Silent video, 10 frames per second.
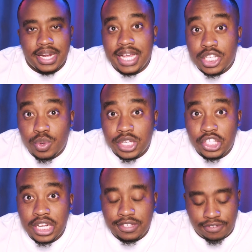Next
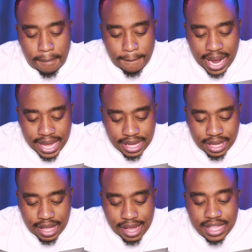question is from
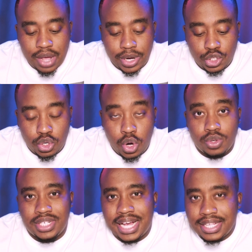Mike and they want to
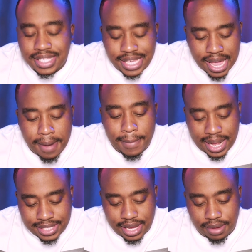know, does gear
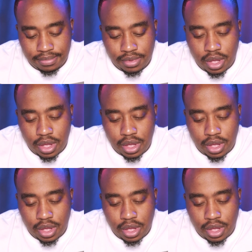matter?